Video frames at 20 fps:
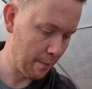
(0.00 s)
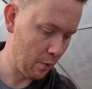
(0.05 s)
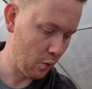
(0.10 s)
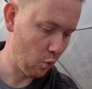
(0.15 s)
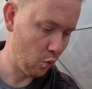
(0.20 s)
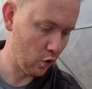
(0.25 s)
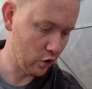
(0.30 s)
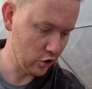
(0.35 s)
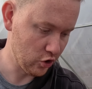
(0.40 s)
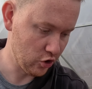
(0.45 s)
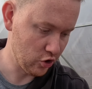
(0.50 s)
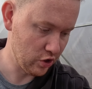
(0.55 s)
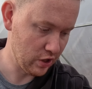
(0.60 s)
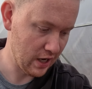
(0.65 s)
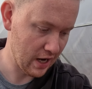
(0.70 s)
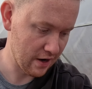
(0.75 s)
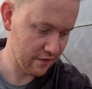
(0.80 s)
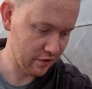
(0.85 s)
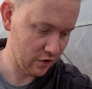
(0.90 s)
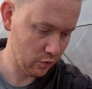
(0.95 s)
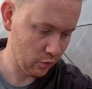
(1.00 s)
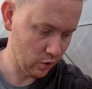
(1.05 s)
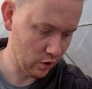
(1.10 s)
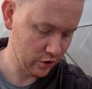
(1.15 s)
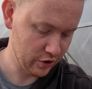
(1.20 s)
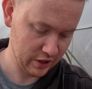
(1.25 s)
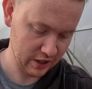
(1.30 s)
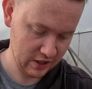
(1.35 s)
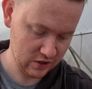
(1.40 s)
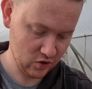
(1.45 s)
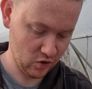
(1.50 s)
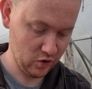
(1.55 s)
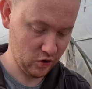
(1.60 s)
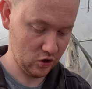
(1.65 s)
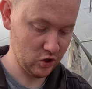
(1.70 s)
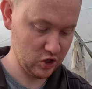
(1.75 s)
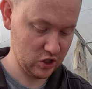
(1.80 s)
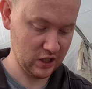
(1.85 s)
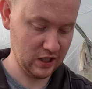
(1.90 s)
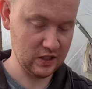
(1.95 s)
What you never want is all
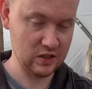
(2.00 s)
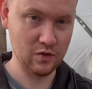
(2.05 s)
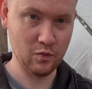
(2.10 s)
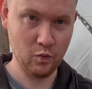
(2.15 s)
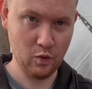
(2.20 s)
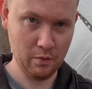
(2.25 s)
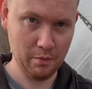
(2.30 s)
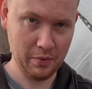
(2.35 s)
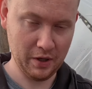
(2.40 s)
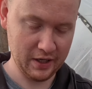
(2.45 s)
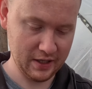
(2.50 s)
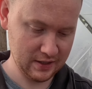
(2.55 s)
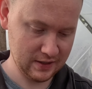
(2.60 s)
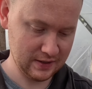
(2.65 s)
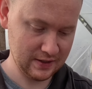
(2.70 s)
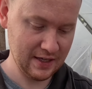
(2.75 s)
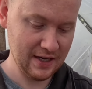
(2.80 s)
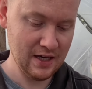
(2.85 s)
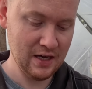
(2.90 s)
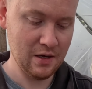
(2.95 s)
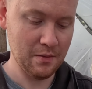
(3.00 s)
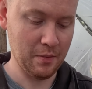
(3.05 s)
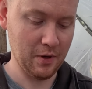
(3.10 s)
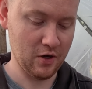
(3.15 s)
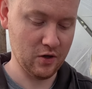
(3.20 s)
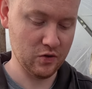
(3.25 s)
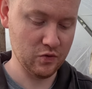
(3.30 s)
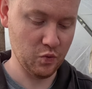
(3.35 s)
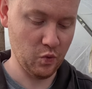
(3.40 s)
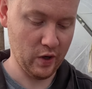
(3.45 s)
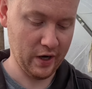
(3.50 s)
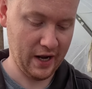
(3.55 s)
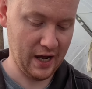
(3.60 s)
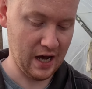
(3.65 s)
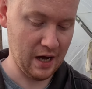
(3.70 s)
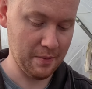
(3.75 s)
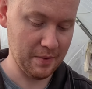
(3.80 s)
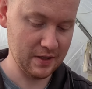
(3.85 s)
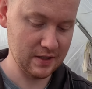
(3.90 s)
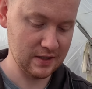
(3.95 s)
your seeds in one place, because what
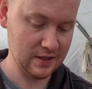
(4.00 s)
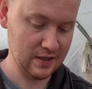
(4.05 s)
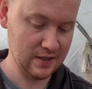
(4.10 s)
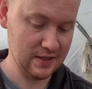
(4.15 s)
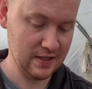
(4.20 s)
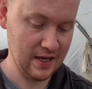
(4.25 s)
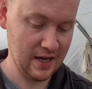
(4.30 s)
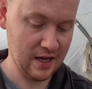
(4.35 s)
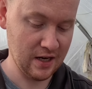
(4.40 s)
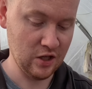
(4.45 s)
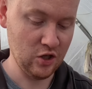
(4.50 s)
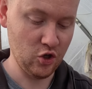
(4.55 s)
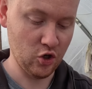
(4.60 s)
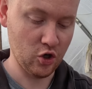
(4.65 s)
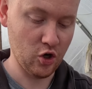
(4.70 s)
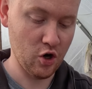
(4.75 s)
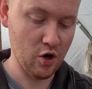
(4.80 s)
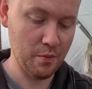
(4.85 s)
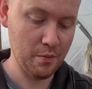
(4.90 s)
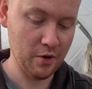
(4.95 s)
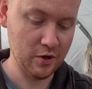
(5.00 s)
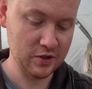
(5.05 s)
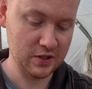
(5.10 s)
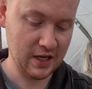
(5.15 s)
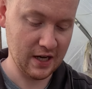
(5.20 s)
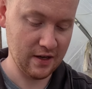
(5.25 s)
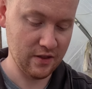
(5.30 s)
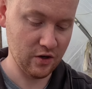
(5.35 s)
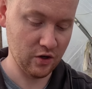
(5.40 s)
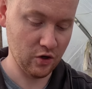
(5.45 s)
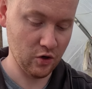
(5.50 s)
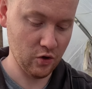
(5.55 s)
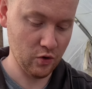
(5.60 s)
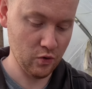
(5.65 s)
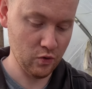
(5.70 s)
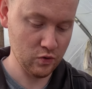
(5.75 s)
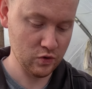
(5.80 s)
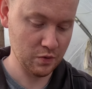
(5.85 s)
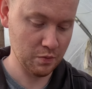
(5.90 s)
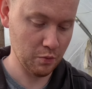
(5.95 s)
happens is then your compost either
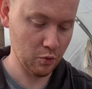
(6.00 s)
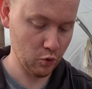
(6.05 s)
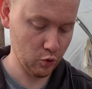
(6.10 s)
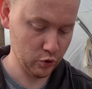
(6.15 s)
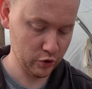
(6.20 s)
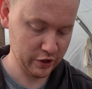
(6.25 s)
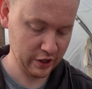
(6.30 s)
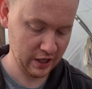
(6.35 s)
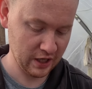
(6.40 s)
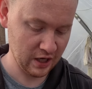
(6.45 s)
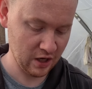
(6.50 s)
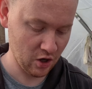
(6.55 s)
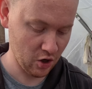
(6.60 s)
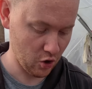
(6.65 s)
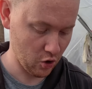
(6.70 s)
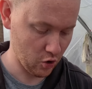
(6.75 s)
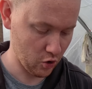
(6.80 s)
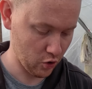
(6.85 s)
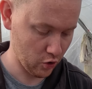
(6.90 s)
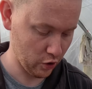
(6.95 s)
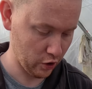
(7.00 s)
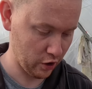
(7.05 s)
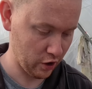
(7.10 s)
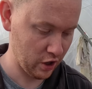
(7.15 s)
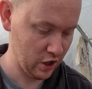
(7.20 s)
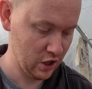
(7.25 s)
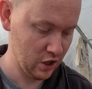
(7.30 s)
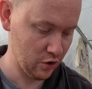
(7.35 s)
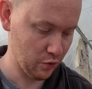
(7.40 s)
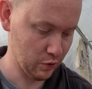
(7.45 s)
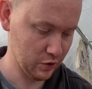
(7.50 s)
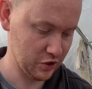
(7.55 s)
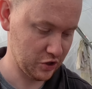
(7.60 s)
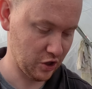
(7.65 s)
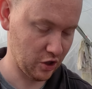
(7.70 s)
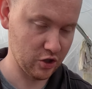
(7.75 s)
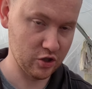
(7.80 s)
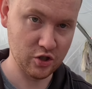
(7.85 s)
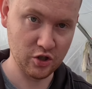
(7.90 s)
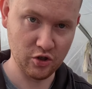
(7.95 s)
goes moldy or will
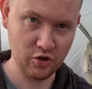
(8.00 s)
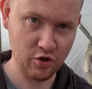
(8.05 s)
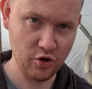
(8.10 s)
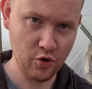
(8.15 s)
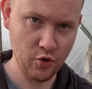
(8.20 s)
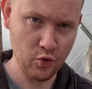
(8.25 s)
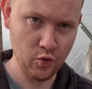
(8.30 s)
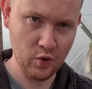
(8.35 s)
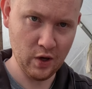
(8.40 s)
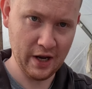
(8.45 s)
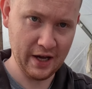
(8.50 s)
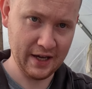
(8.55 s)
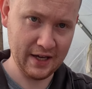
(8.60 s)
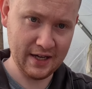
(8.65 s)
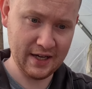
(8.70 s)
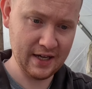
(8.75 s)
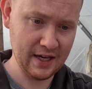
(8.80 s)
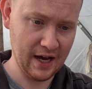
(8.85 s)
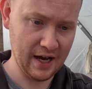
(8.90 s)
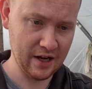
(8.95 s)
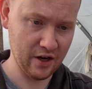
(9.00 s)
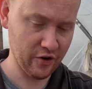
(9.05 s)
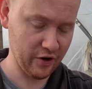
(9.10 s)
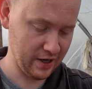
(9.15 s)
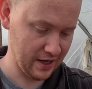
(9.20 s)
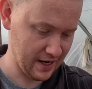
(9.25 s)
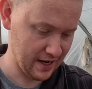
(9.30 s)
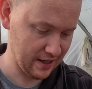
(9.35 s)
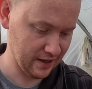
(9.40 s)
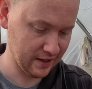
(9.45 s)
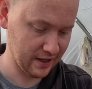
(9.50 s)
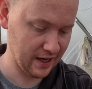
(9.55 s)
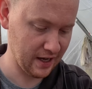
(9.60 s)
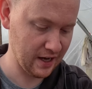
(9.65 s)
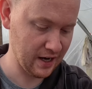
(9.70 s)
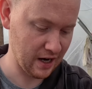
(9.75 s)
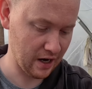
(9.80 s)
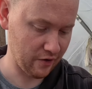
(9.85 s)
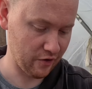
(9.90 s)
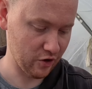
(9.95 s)
start to grow like a green algae
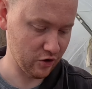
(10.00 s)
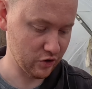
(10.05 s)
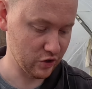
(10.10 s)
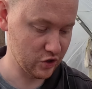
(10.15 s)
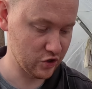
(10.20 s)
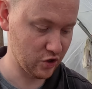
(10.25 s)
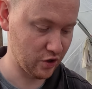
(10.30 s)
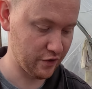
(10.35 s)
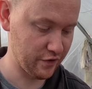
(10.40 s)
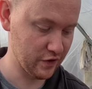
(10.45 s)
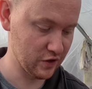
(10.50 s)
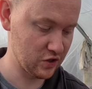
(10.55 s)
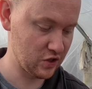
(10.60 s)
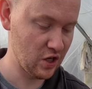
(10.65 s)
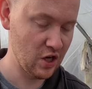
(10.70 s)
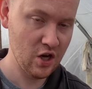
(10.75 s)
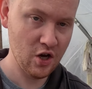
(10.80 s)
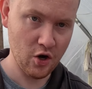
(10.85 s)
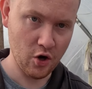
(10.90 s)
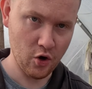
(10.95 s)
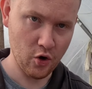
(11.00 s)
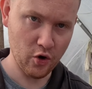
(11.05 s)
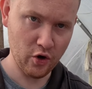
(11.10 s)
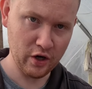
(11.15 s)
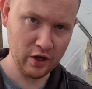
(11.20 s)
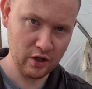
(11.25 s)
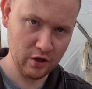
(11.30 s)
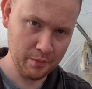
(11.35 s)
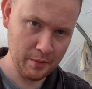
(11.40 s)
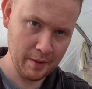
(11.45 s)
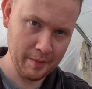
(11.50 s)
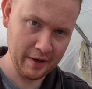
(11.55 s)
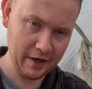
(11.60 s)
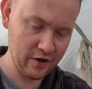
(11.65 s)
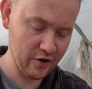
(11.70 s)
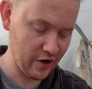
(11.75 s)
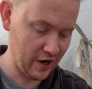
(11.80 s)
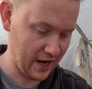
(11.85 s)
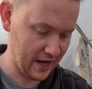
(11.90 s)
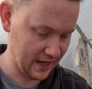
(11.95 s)
around the surface, or it'll maybe
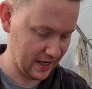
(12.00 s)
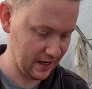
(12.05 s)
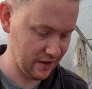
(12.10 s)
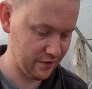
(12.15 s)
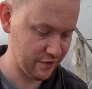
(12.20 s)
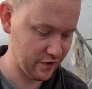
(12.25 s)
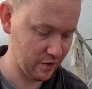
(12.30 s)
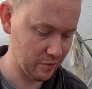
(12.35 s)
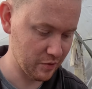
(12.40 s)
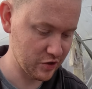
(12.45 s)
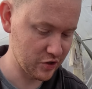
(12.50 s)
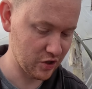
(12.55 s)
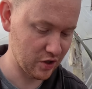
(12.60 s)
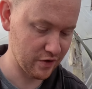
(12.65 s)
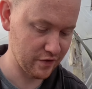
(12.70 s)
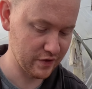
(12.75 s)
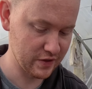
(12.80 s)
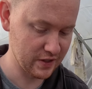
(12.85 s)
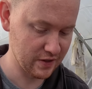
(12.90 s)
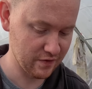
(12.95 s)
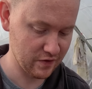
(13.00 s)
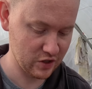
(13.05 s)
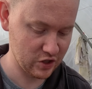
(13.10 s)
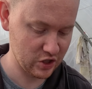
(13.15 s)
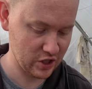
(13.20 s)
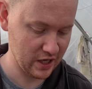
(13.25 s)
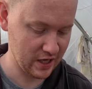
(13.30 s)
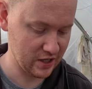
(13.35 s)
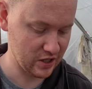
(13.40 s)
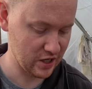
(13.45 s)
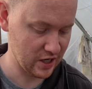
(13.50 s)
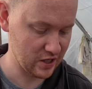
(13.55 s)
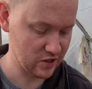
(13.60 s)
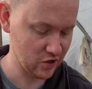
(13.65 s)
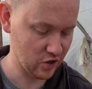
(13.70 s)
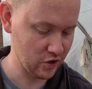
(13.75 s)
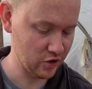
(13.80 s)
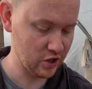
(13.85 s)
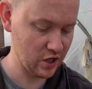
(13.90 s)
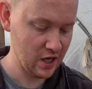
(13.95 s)
crack in from the surface if the tray dries
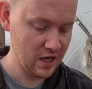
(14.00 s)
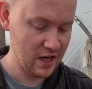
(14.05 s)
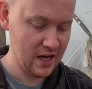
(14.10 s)
out.